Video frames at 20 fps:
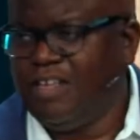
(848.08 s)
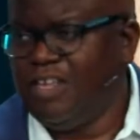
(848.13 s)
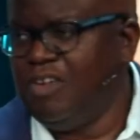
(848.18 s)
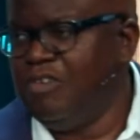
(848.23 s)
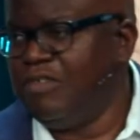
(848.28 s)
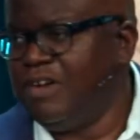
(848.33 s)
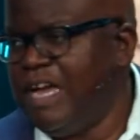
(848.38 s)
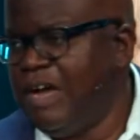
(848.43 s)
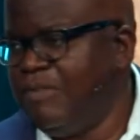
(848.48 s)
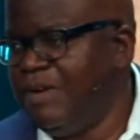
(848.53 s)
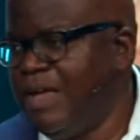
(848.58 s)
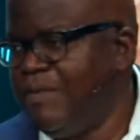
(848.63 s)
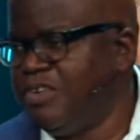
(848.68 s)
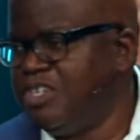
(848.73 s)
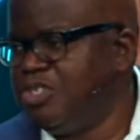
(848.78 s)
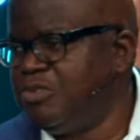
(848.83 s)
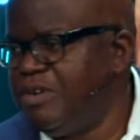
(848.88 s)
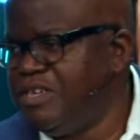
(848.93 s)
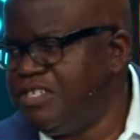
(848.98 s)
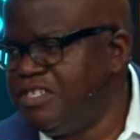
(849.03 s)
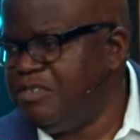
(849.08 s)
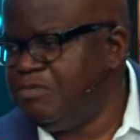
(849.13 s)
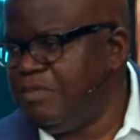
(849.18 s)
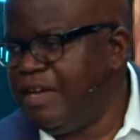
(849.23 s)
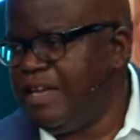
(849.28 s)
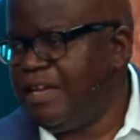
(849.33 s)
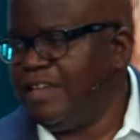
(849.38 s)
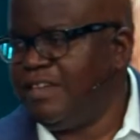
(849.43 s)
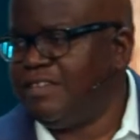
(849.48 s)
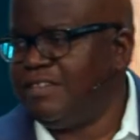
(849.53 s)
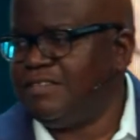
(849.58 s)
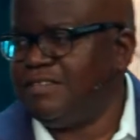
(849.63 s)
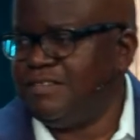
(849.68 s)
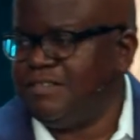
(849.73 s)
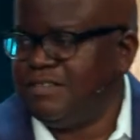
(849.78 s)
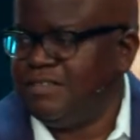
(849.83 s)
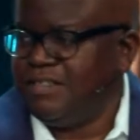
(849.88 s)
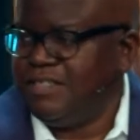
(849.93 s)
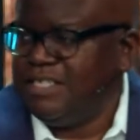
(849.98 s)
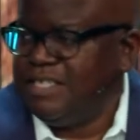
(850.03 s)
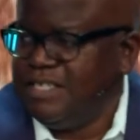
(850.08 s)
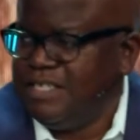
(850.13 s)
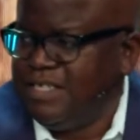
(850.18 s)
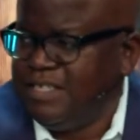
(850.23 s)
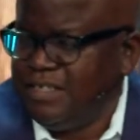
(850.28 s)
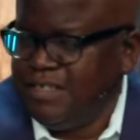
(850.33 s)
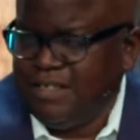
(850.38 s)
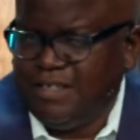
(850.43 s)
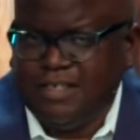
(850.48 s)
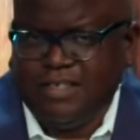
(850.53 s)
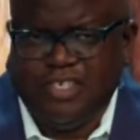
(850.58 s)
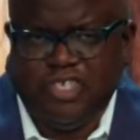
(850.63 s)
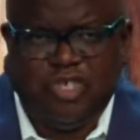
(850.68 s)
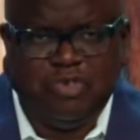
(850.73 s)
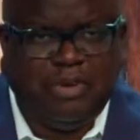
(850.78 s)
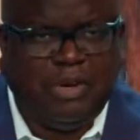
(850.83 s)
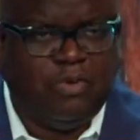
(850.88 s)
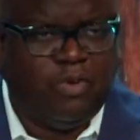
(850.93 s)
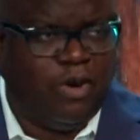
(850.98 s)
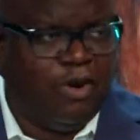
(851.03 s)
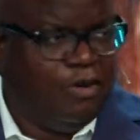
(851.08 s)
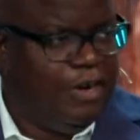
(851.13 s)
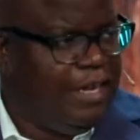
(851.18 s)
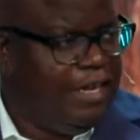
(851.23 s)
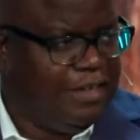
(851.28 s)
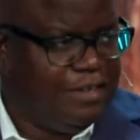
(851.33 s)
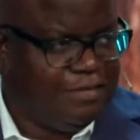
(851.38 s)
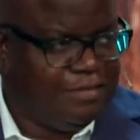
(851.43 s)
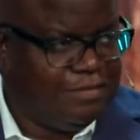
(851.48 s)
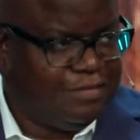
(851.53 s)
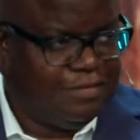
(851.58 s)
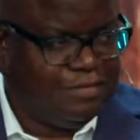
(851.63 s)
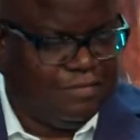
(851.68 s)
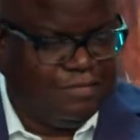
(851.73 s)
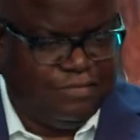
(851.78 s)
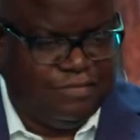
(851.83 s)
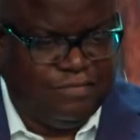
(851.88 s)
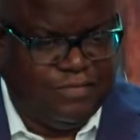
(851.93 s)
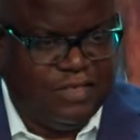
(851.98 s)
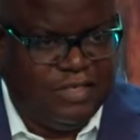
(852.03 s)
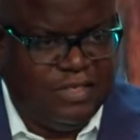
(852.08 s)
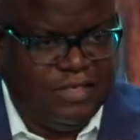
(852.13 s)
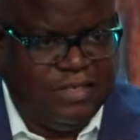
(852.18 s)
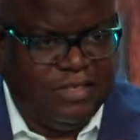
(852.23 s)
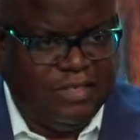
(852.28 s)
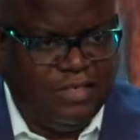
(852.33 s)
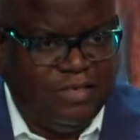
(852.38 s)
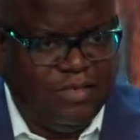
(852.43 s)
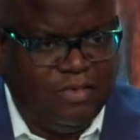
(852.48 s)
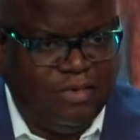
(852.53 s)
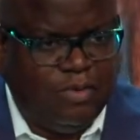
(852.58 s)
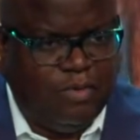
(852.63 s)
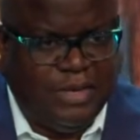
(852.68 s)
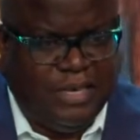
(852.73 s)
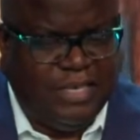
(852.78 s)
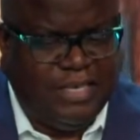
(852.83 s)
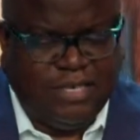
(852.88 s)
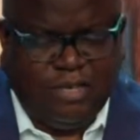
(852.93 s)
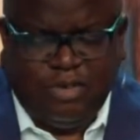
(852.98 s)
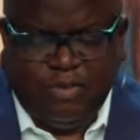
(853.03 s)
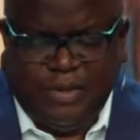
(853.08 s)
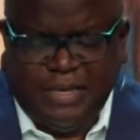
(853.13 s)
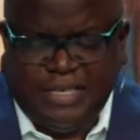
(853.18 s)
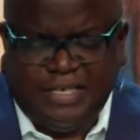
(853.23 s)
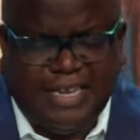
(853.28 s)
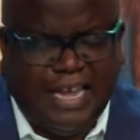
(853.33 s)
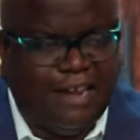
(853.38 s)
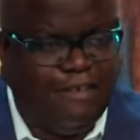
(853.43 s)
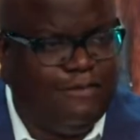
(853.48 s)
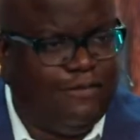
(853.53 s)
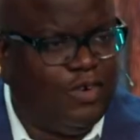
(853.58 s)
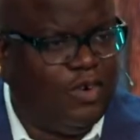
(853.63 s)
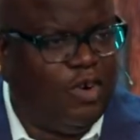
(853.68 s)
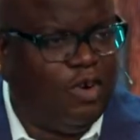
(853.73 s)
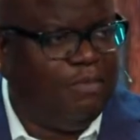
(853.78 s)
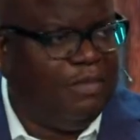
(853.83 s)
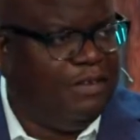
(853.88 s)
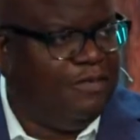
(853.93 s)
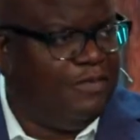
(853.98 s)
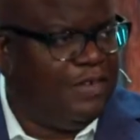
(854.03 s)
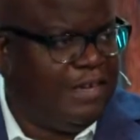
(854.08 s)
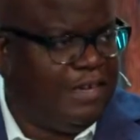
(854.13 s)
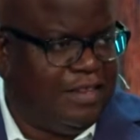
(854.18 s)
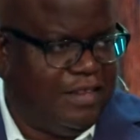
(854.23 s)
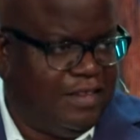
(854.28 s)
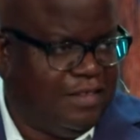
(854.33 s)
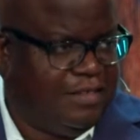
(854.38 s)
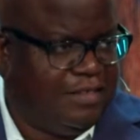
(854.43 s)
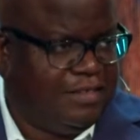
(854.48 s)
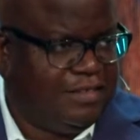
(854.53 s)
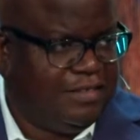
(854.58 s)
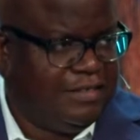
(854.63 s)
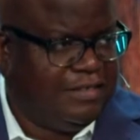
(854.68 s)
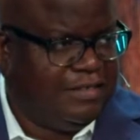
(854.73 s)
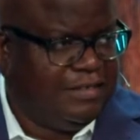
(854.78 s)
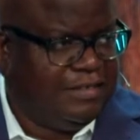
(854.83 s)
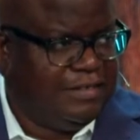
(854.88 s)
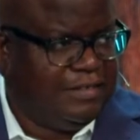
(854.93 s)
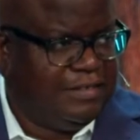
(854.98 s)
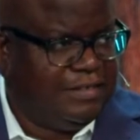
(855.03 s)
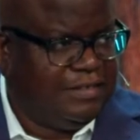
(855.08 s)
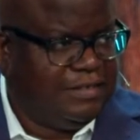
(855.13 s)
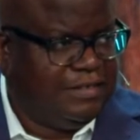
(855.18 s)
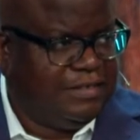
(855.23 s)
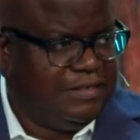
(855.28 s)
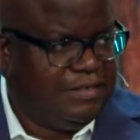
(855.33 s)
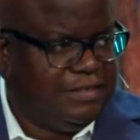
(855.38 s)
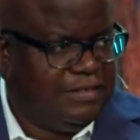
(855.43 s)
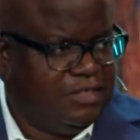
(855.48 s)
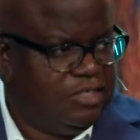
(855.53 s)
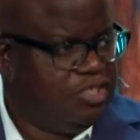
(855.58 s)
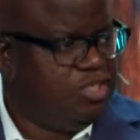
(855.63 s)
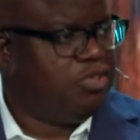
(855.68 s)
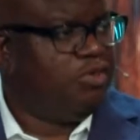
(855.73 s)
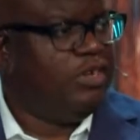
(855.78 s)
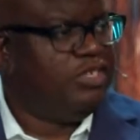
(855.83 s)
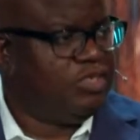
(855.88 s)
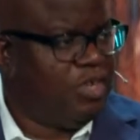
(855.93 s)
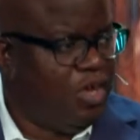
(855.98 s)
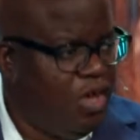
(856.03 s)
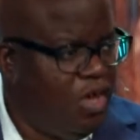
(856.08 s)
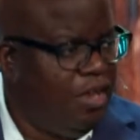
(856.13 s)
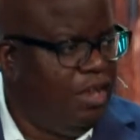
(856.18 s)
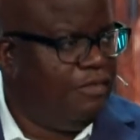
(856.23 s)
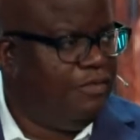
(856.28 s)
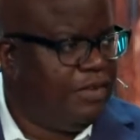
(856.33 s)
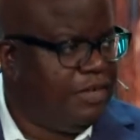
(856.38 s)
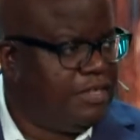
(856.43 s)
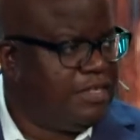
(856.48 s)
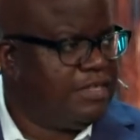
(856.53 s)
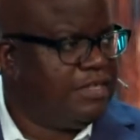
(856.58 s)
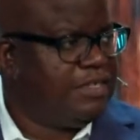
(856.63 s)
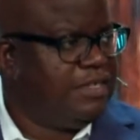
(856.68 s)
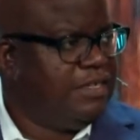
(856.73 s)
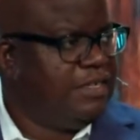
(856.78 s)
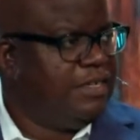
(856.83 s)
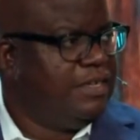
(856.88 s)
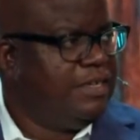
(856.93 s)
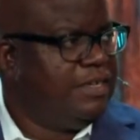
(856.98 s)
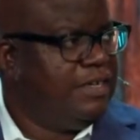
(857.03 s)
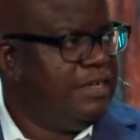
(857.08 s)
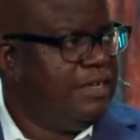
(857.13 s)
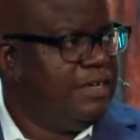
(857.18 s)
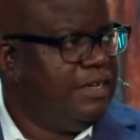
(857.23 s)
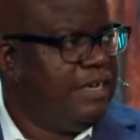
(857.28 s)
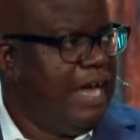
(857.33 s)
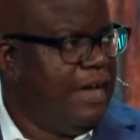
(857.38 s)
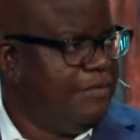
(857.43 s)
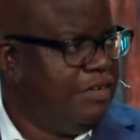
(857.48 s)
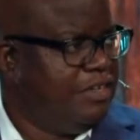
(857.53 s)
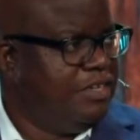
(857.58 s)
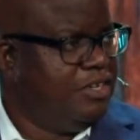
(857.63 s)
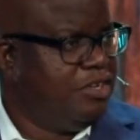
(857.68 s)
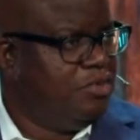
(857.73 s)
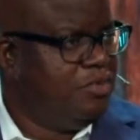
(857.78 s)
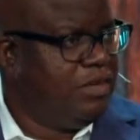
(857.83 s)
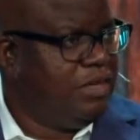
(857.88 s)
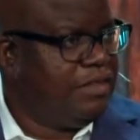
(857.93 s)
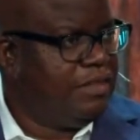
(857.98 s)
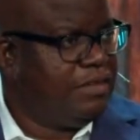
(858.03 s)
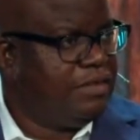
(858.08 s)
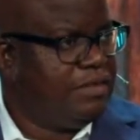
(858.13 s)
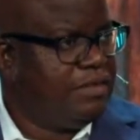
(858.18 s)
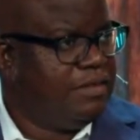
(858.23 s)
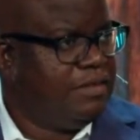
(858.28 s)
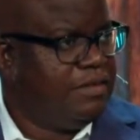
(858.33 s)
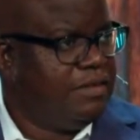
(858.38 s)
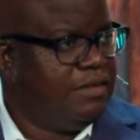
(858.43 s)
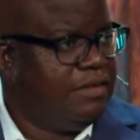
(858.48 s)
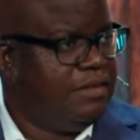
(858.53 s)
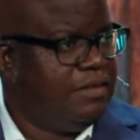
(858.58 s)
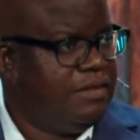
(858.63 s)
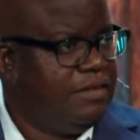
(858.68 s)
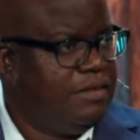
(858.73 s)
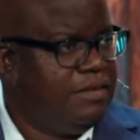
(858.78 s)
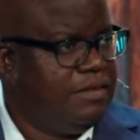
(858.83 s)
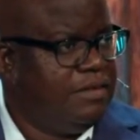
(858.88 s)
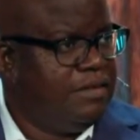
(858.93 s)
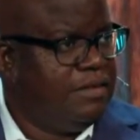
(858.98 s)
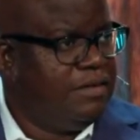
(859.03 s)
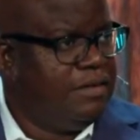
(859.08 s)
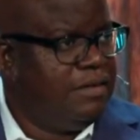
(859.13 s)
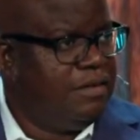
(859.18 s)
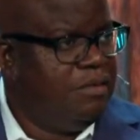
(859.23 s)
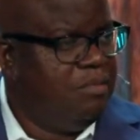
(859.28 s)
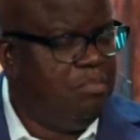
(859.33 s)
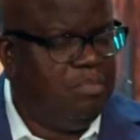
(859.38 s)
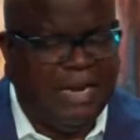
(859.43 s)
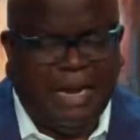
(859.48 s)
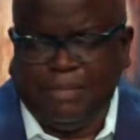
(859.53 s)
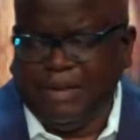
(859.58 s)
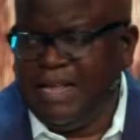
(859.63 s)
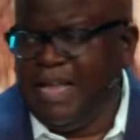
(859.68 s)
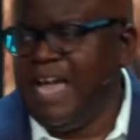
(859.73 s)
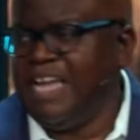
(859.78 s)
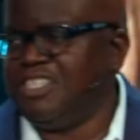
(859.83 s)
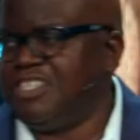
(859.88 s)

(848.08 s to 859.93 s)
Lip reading: you and I, we have a choice to make. Do we worry, or do we stand firm in faith? It's a choice all of us have to deal with. But I'm going to